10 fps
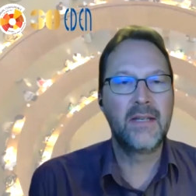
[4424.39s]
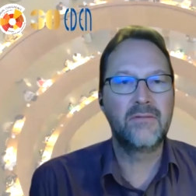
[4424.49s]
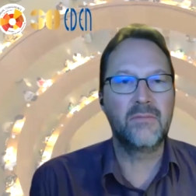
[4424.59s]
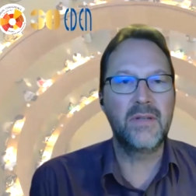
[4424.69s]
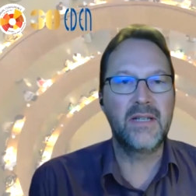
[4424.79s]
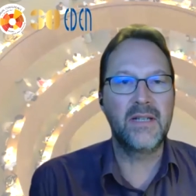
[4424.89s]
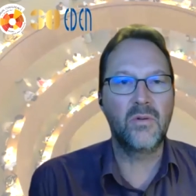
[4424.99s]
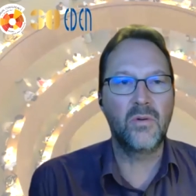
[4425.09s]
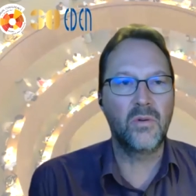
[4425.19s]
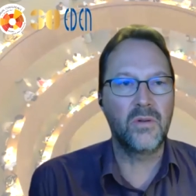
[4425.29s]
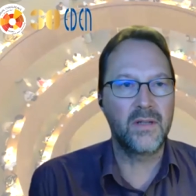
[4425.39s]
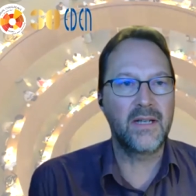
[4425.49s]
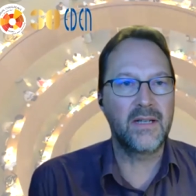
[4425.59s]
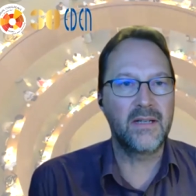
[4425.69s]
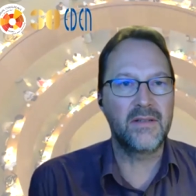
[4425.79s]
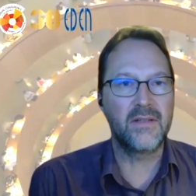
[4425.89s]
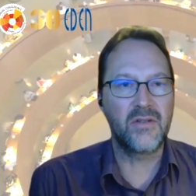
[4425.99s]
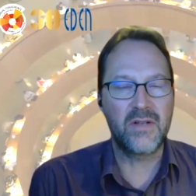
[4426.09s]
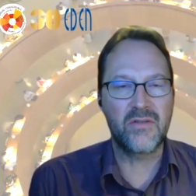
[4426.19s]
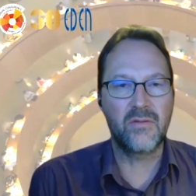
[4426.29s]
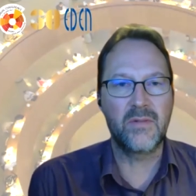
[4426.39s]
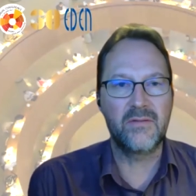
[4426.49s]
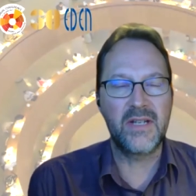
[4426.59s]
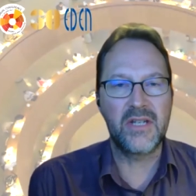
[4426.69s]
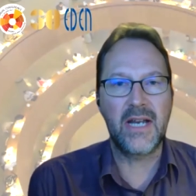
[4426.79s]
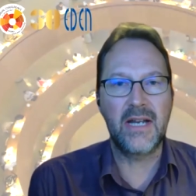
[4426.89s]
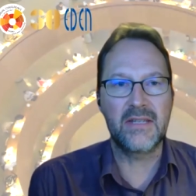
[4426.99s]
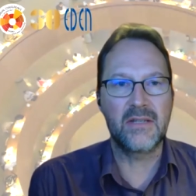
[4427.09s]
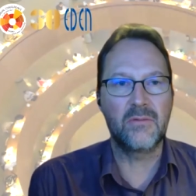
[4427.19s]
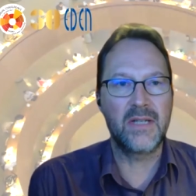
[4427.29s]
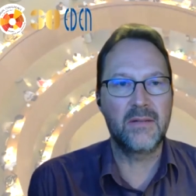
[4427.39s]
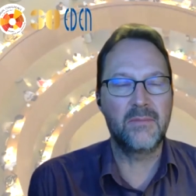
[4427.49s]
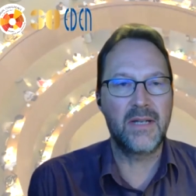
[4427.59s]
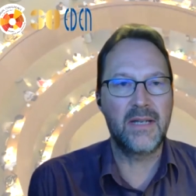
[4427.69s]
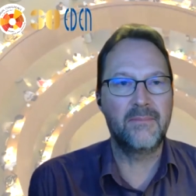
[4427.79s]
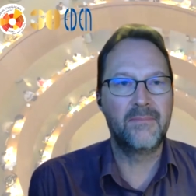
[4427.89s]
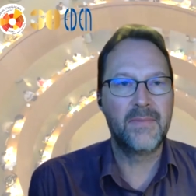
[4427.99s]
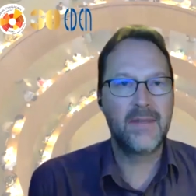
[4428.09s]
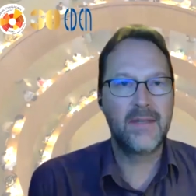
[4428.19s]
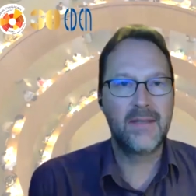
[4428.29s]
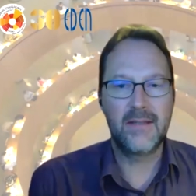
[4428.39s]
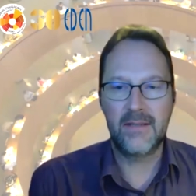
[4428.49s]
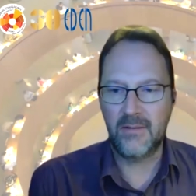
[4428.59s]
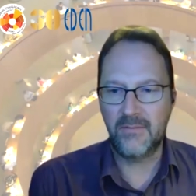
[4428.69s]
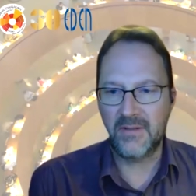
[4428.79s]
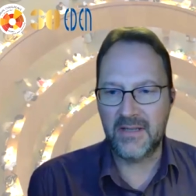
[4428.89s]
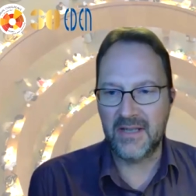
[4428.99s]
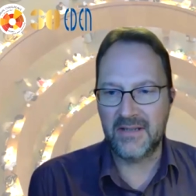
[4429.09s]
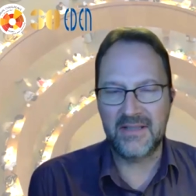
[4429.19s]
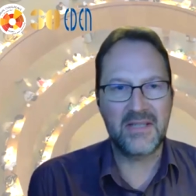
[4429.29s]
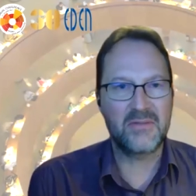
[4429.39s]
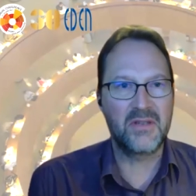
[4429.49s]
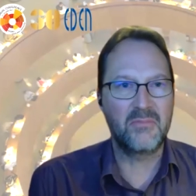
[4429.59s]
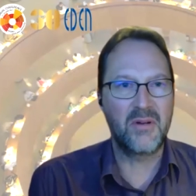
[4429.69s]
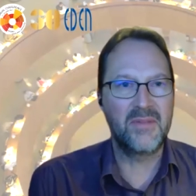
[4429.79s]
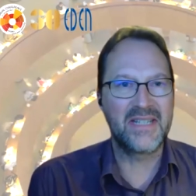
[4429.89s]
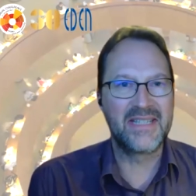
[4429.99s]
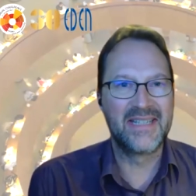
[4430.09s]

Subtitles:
from being all the transformative educators that we can be. Hopefully that's within my minute.